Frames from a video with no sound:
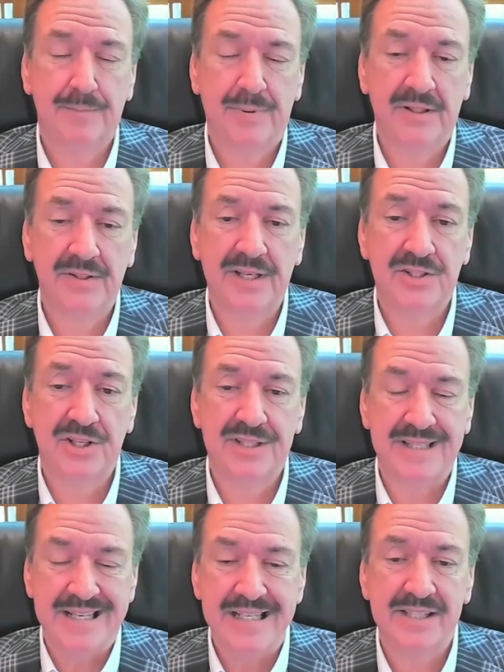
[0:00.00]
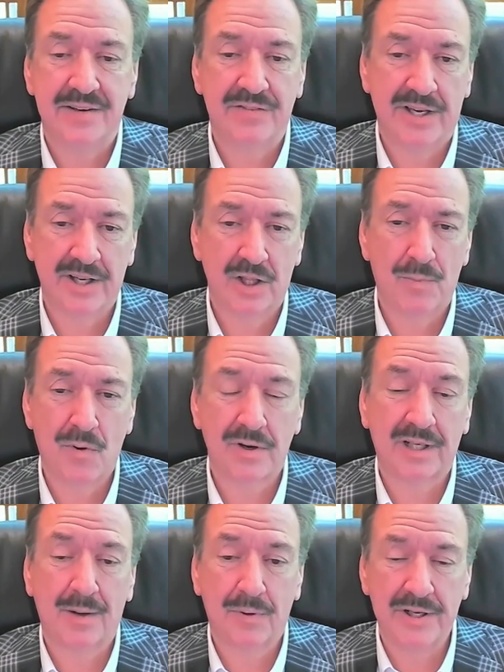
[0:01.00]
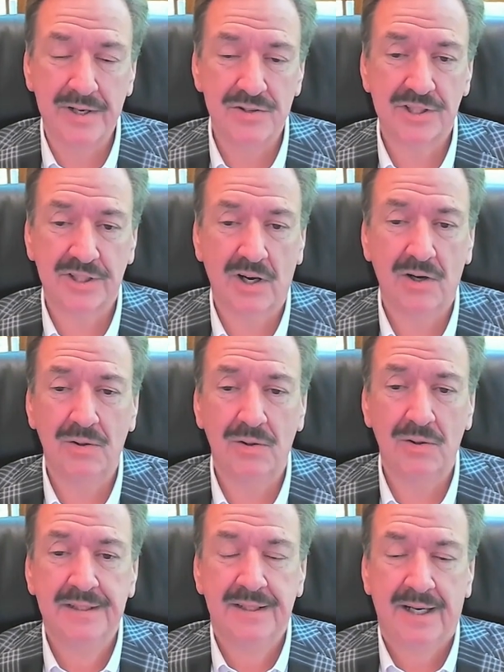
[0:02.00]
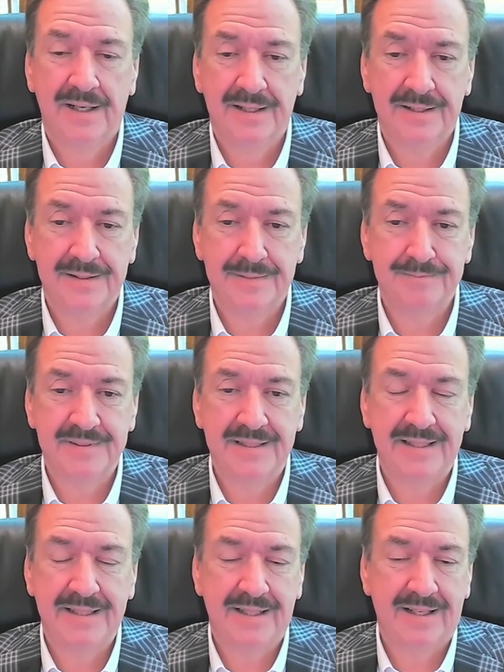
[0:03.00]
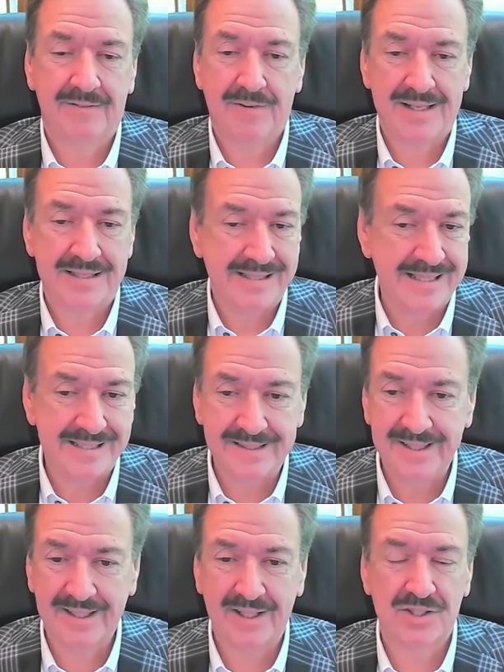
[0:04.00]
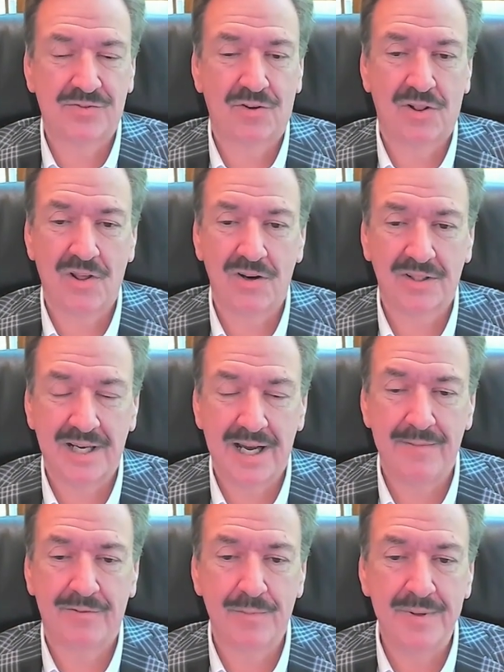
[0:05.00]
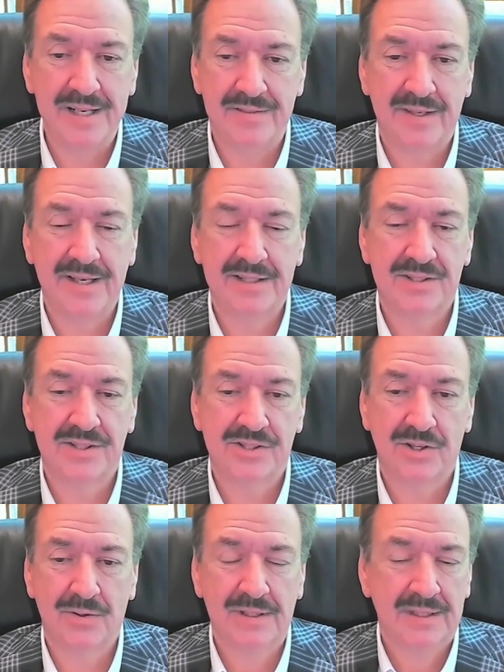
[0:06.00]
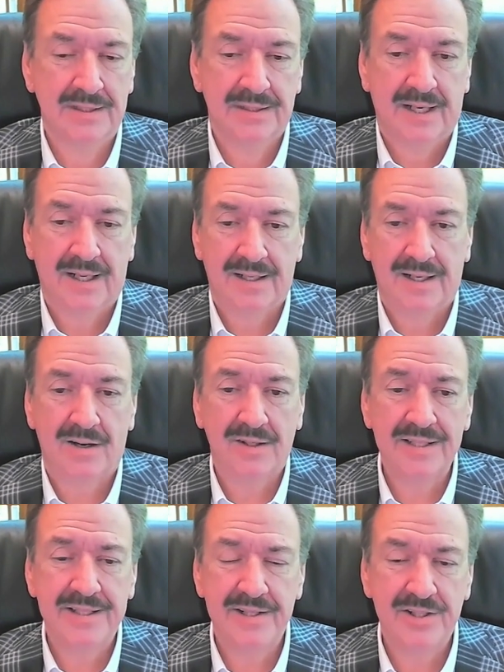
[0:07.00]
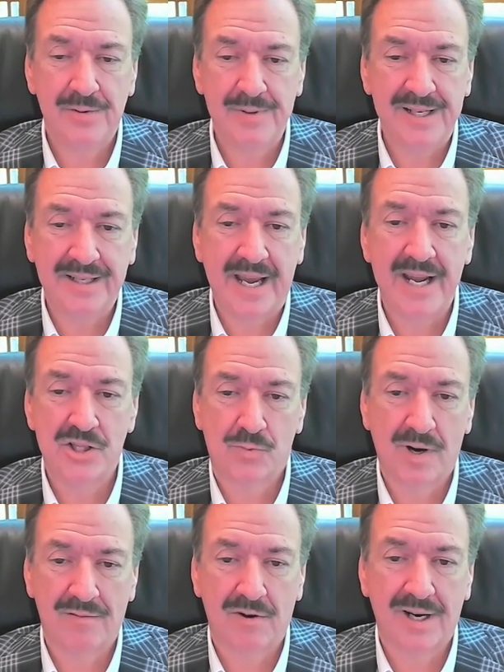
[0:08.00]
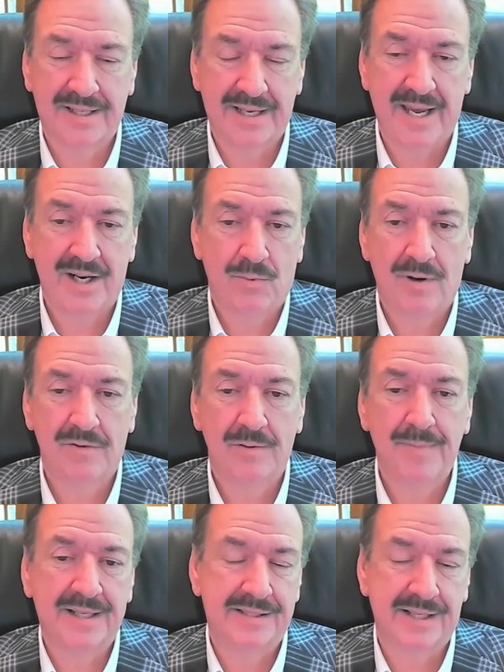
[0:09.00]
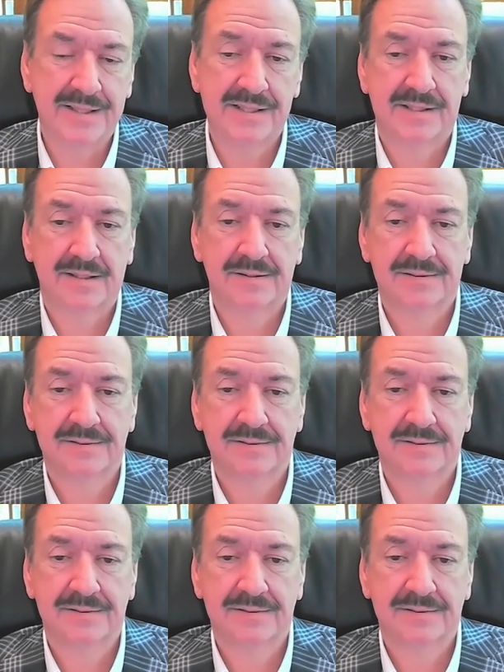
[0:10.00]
building just east of the heliport a couple of years ago. And I've had season tickets for a long time for many things. And so I'll continue to be engaged wherever I can, wherever it makes sense.